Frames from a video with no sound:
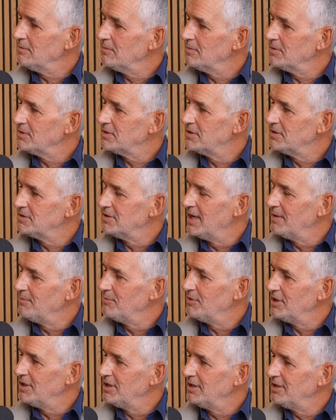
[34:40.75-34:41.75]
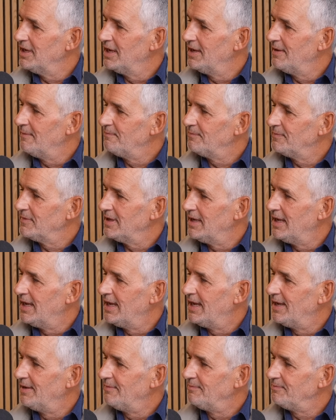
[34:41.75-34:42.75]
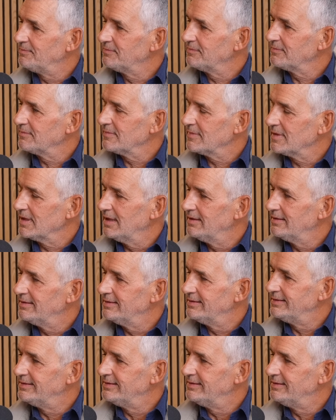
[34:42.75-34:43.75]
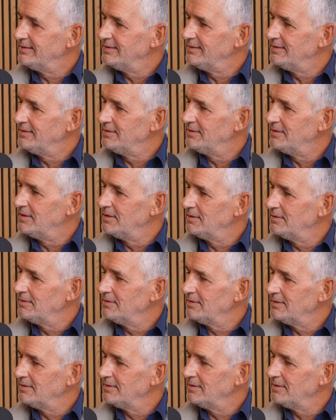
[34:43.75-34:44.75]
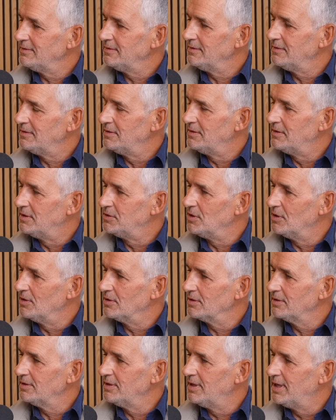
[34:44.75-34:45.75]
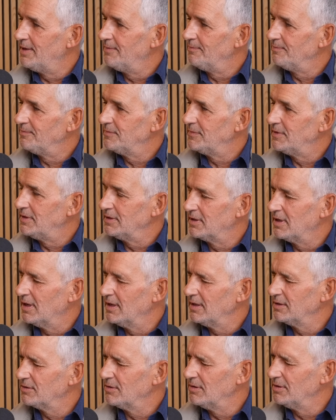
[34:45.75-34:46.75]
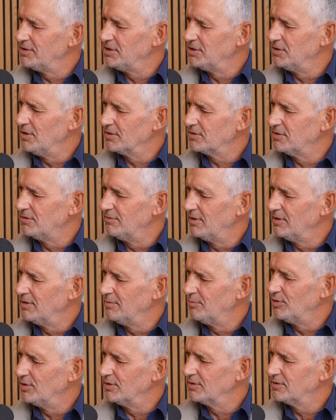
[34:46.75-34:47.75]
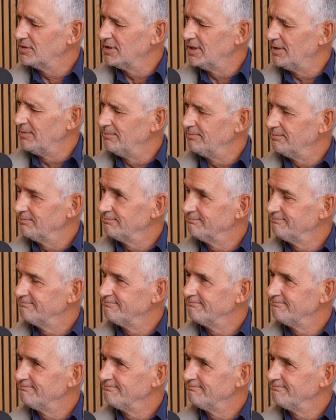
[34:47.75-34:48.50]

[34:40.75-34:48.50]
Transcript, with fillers: what's his name? The uh, um, the the doc um, the gynecology doctor who wrote the books. Um,